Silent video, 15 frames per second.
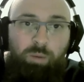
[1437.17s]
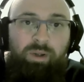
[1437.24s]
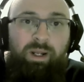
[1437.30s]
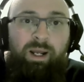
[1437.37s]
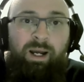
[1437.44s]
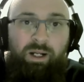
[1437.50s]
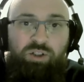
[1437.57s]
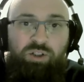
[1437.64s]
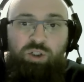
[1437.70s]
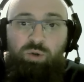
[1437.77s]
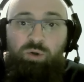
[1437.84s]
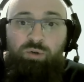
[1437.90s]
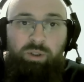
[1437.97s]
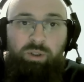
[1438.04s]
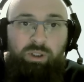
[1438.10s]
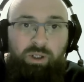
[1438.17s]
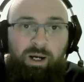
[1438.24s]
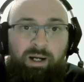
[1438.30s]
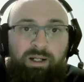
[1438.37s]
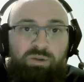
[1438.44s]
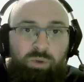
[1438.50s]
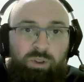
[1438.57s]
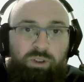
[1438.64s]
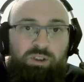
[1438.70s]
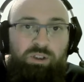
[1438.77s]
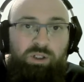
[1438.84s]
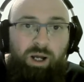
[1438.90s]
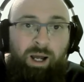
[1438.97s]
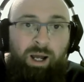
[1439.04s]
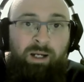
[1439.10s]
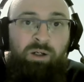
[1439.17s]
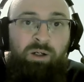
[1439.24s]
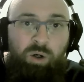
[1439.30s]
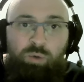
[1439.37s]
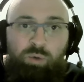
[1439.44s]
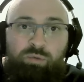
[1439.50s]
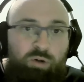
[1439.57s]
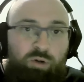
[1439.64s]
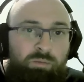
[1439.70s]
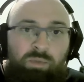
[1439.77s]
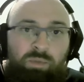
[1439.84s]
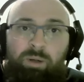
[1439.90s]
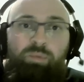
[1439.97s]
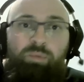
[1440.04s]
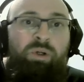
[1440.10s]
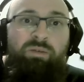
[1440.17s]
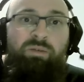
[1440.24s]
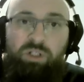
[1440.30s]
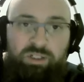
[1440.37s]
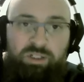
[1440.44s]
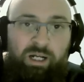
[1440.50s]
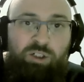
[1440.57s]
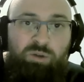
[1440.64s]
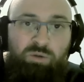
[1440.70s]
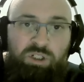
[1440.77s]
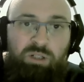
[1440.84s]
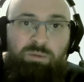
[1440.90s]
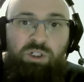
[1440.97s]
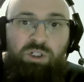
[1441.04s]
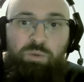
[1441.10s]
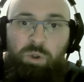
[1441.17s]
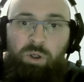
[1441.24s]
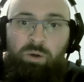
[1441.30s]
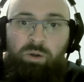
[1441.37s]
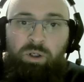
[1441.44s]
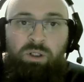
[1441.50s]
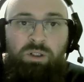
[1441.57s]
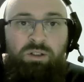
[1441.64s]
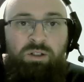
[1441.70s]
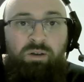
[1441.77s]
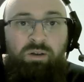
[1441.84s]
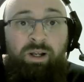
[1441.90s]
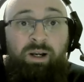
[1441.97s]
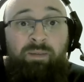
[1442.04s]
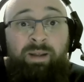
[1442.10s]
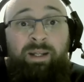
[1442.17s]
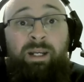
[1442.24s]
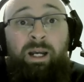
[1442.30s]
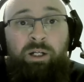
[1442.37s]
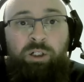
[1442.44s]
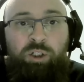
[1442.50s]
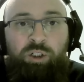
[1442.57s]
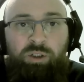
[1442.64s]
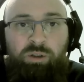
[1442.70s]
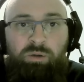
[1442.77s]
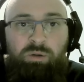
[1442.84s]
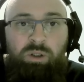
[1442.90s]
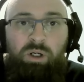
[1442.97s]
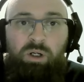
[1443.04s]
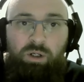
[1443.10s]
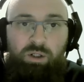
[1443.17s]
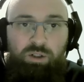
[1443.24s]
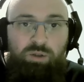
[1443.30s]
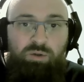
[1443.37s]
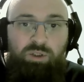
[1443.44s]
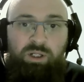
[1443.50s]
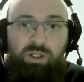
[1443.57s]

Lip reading: but they had 2 or 3 guys which I know from like previous national team experience, and like, they can shoot. So it was a